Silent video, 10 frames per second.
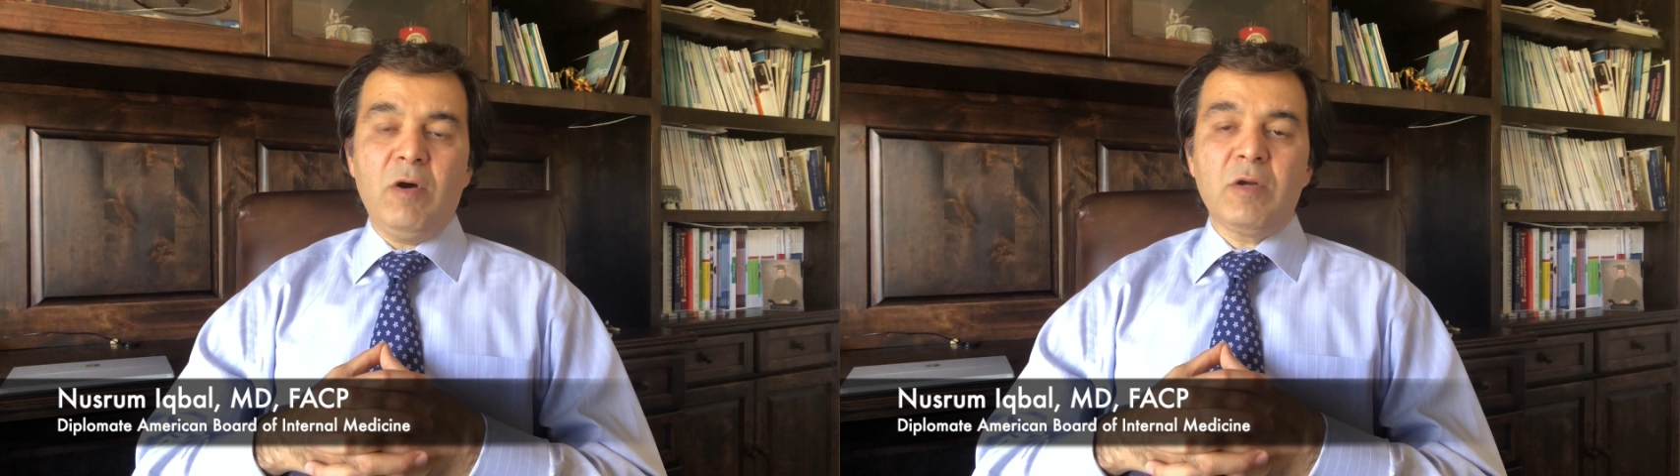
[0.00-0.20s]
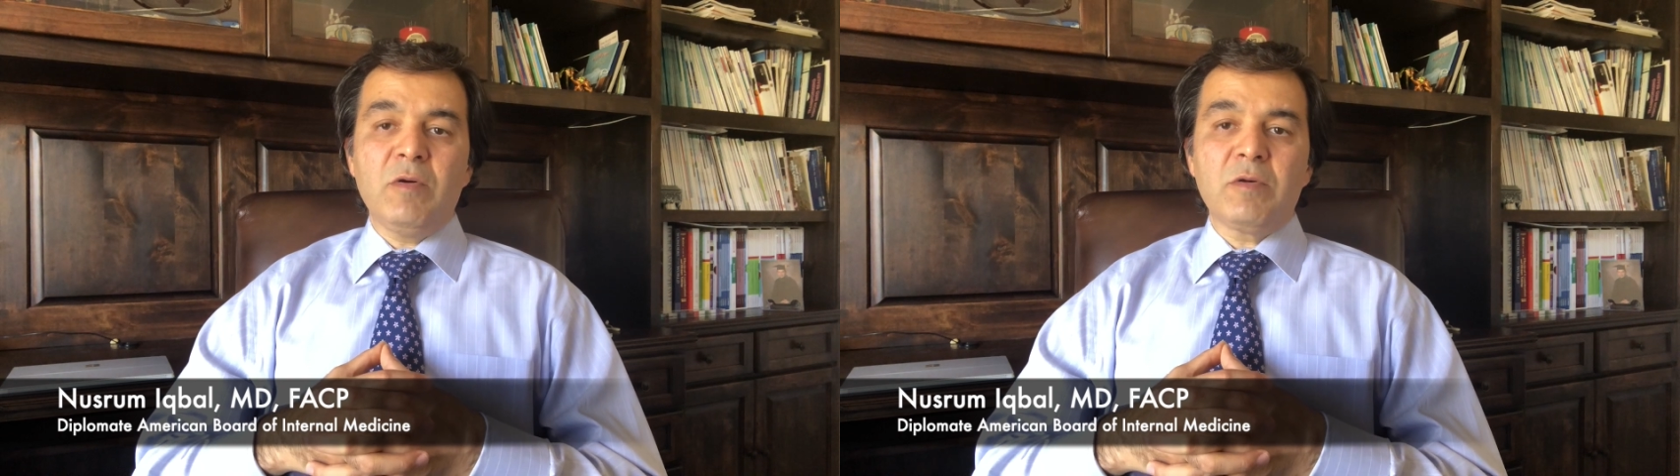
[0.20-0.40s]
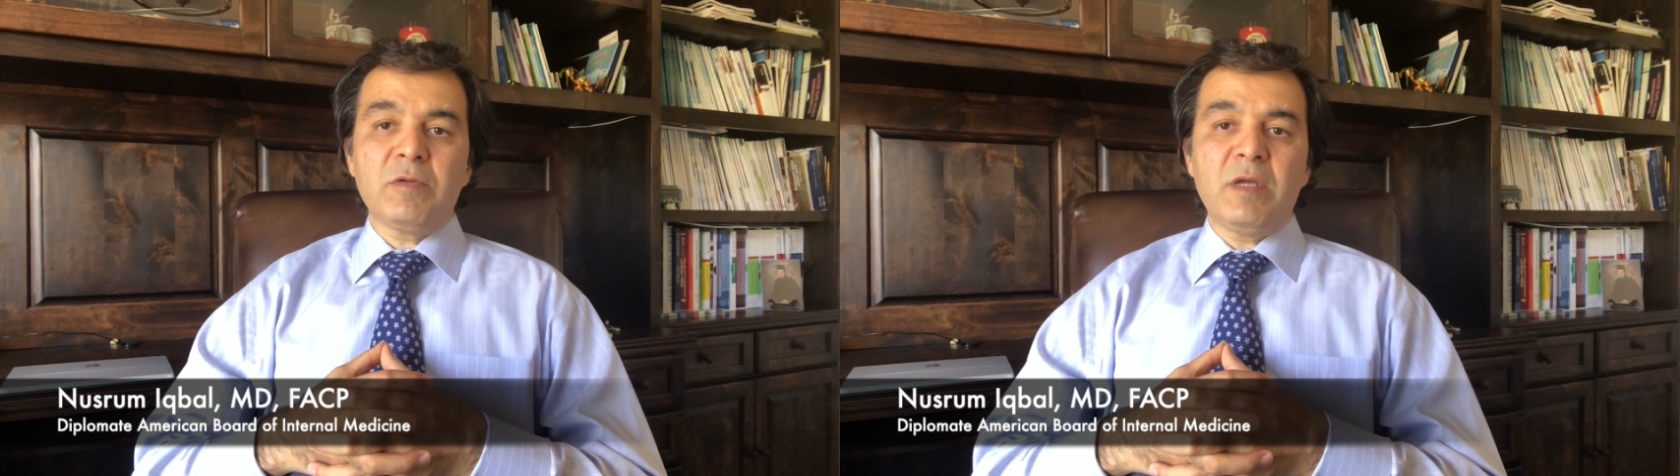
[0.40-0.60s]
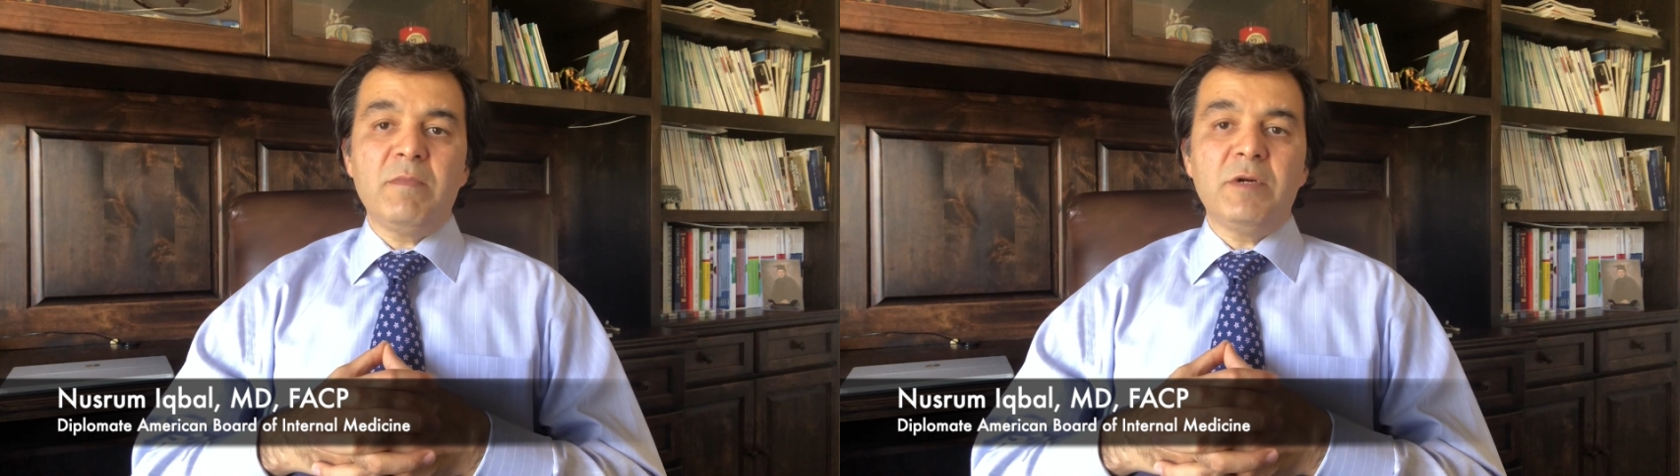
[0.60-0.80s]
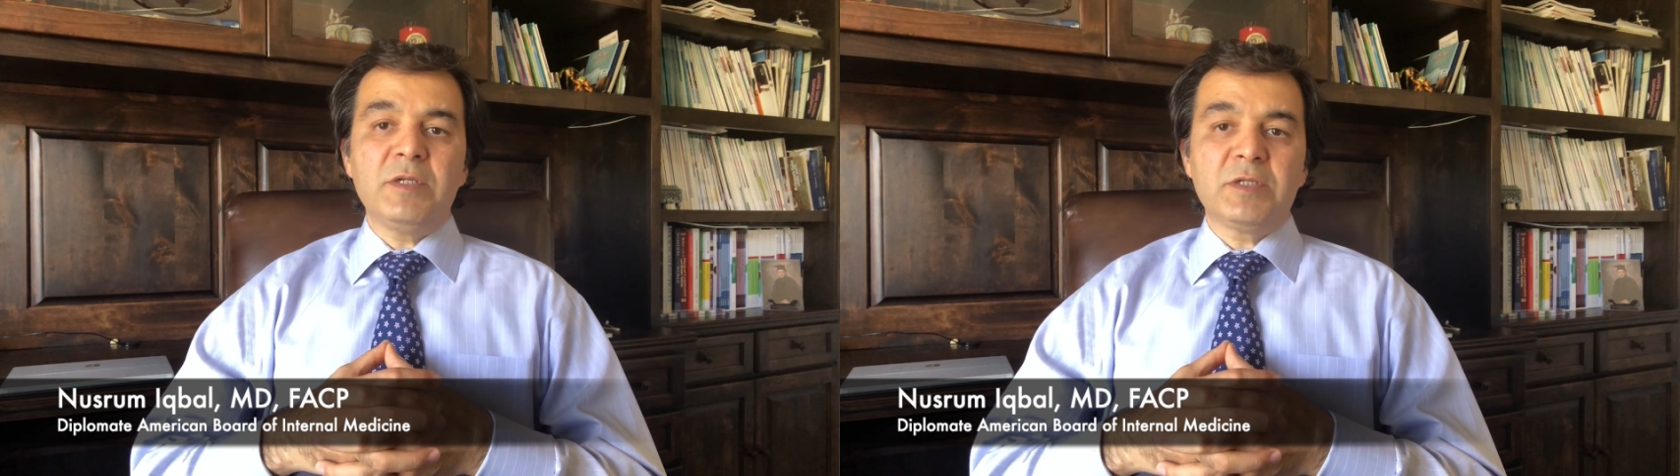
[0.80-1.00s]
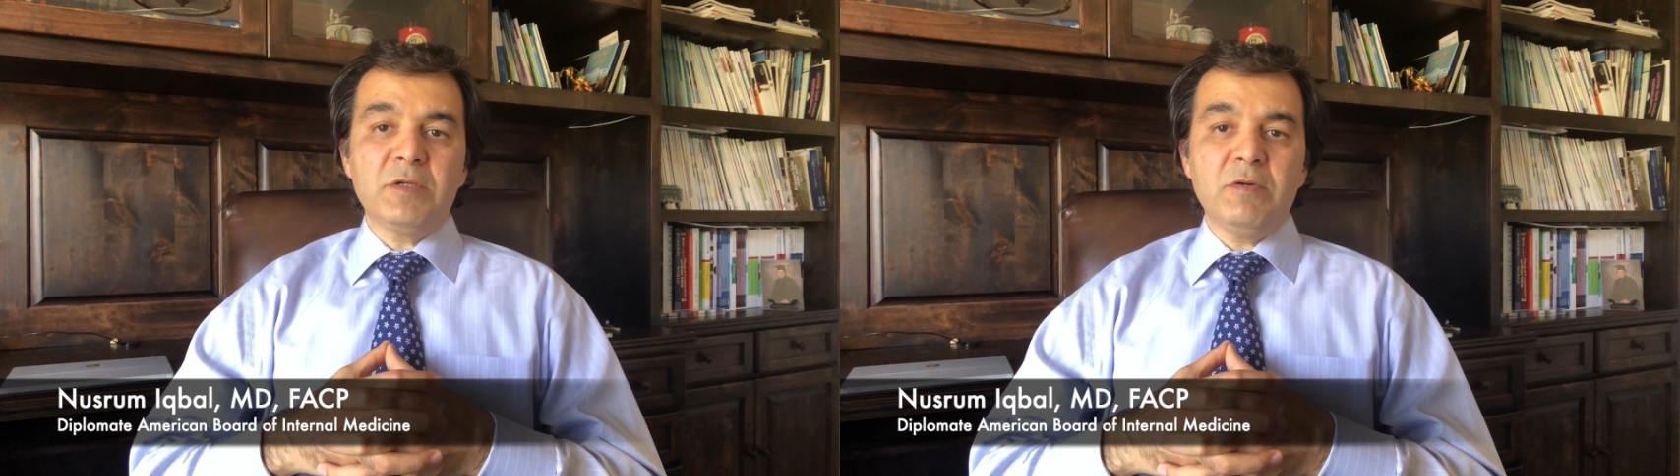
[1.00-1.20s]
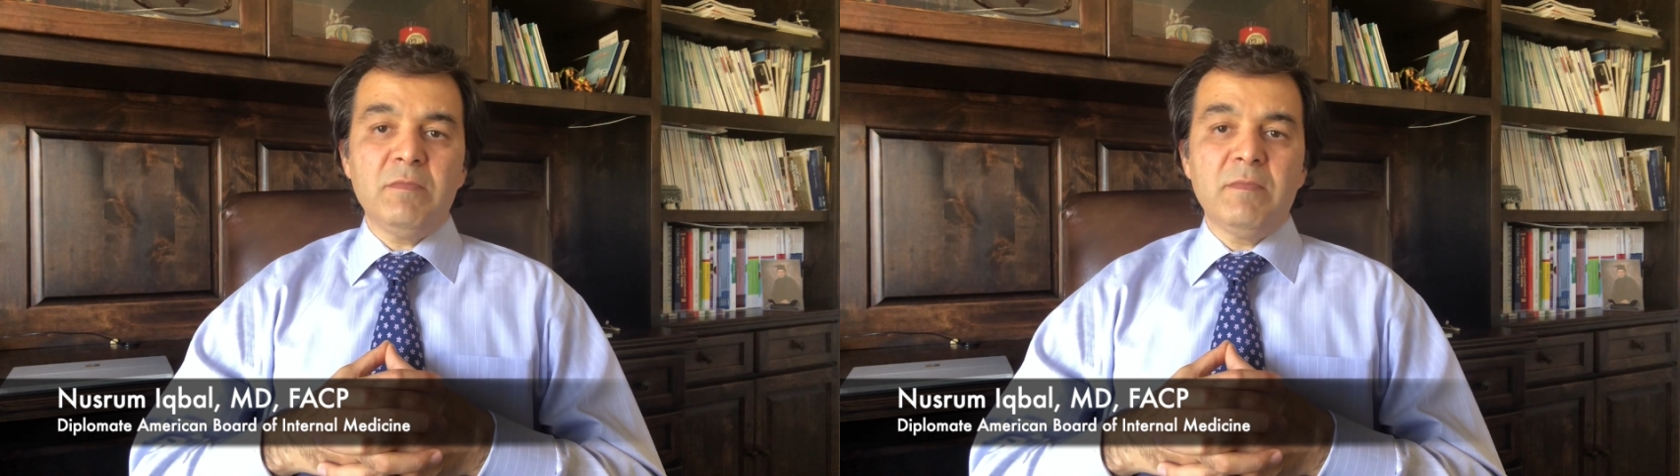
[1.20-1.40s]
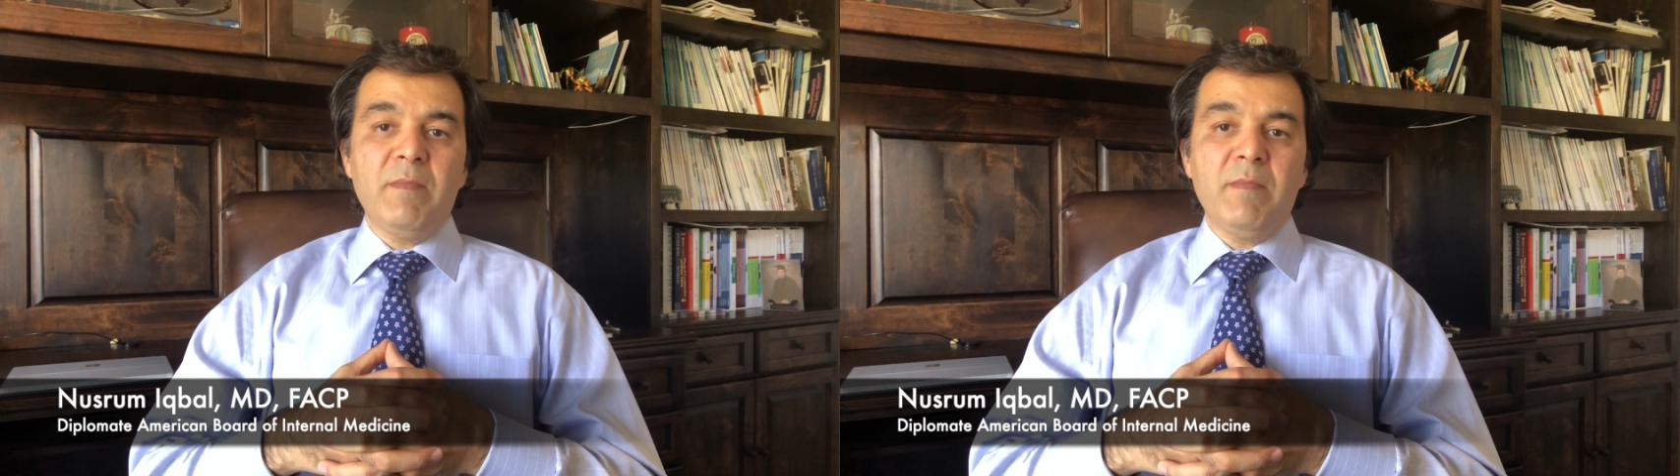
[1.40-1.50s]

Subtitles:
or go to the emergency room,